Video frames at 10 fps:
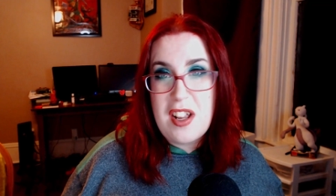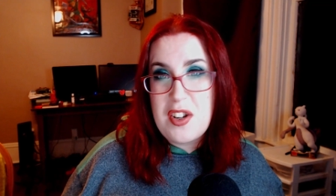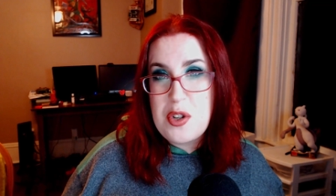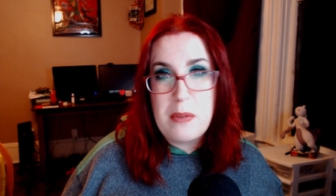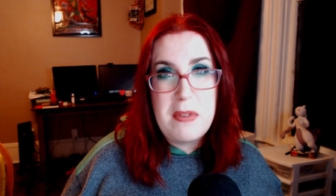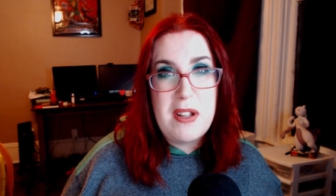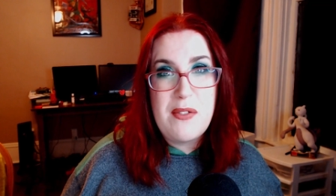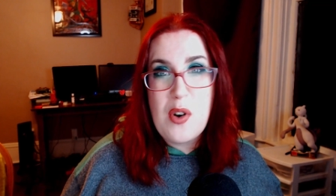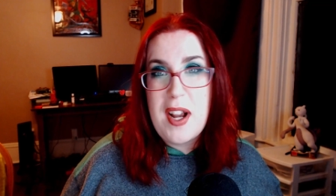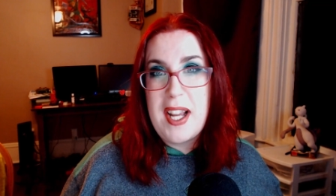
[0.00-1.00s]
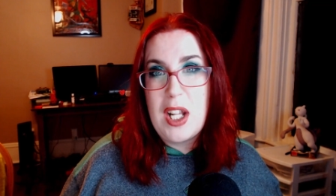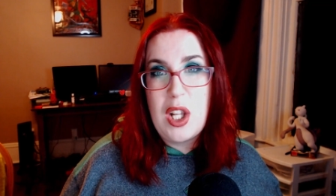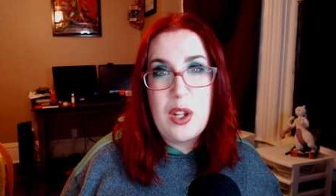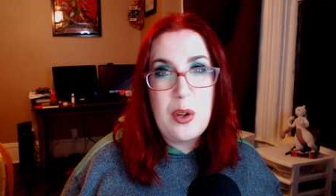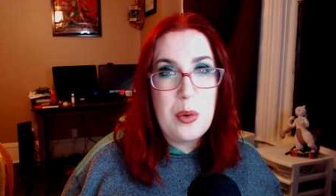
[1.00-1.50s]
took me for a
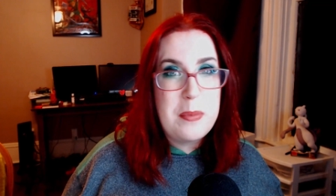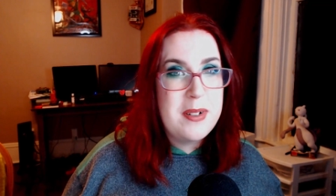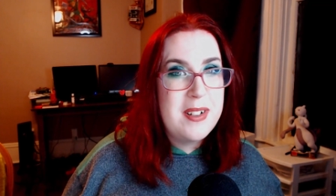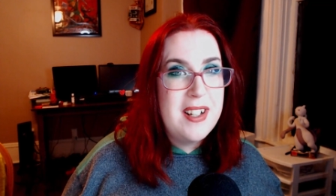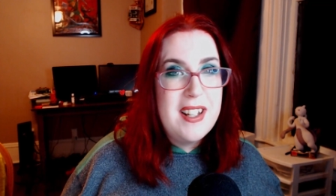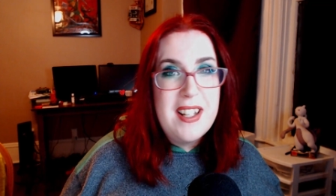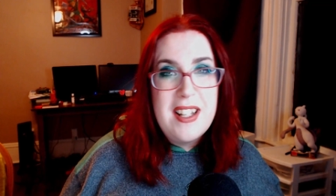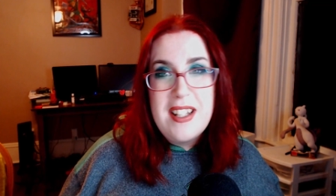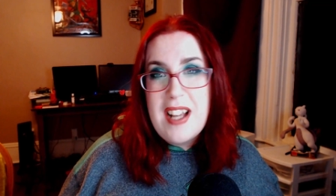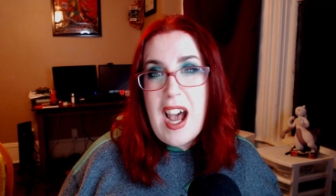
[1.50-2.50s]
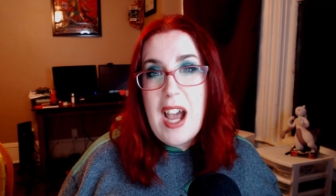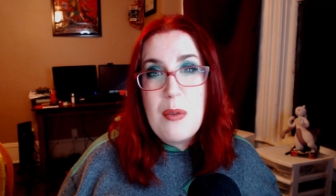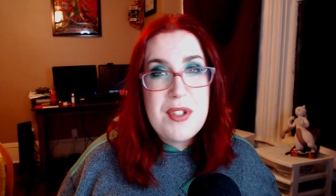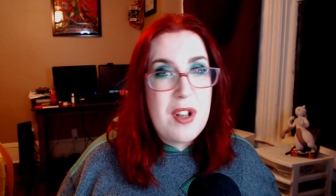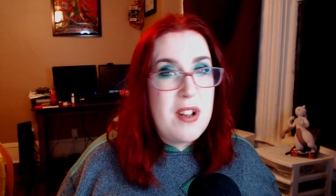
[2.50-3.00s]
loop. I
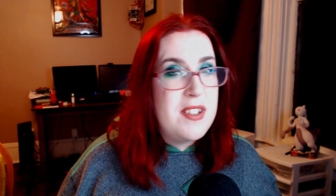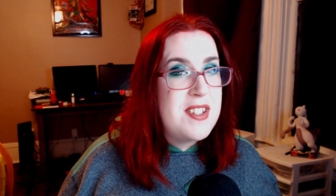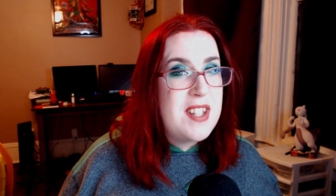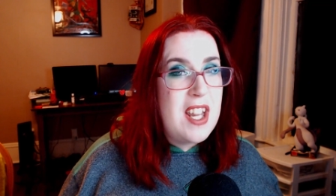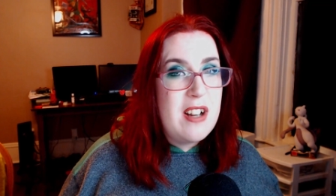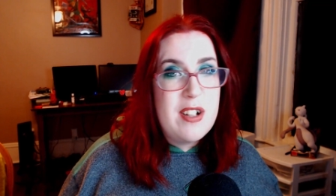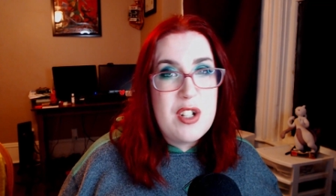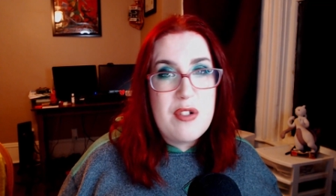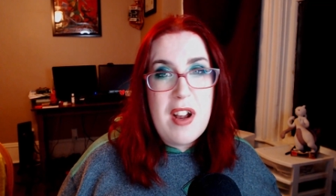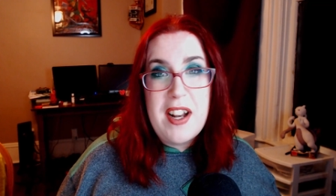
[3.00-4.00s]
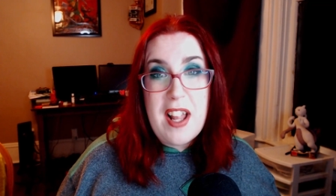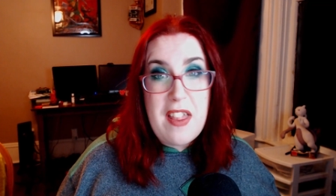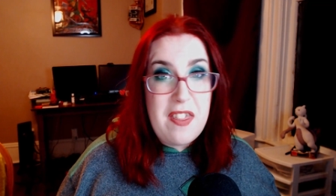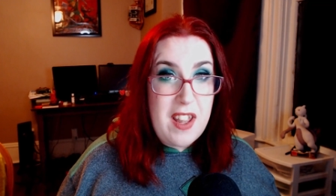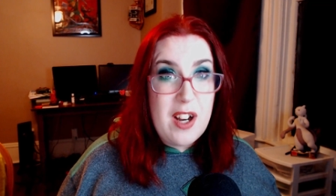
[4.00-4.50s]
was on this carriage ride and they are